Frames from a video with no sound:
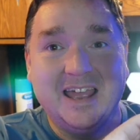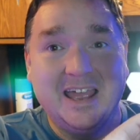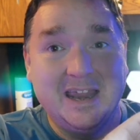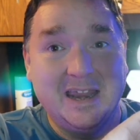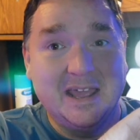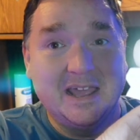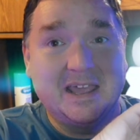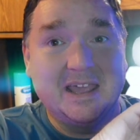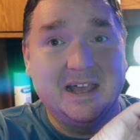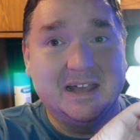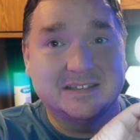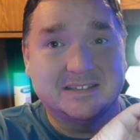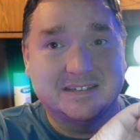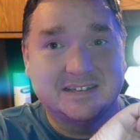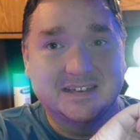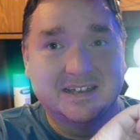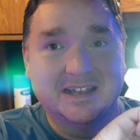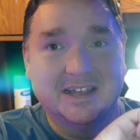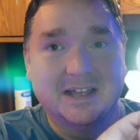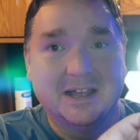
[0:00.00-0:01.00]
and it
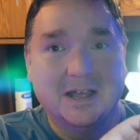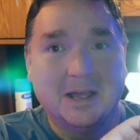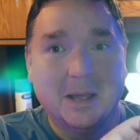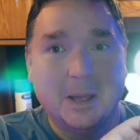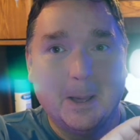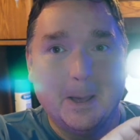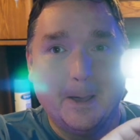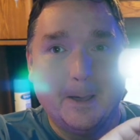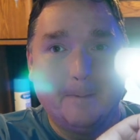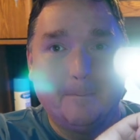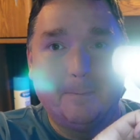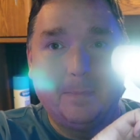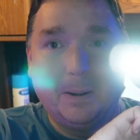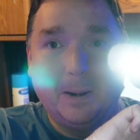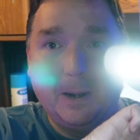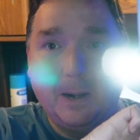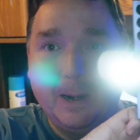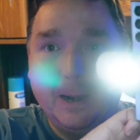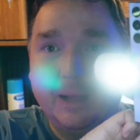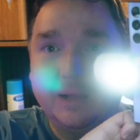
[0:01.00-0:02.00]
gets
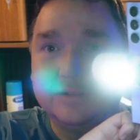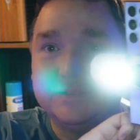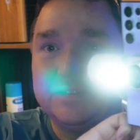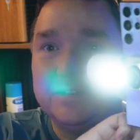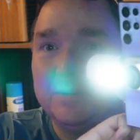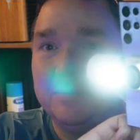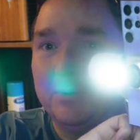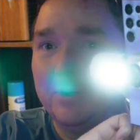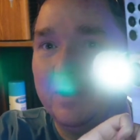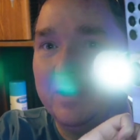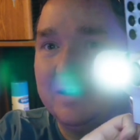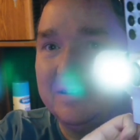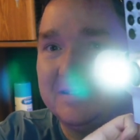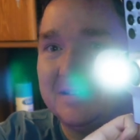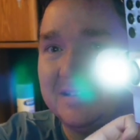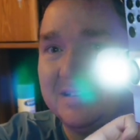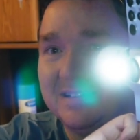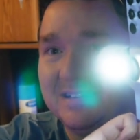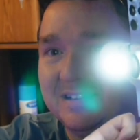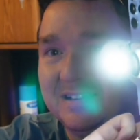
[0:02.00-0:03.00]
plenty
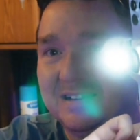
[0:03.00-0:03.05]
bright.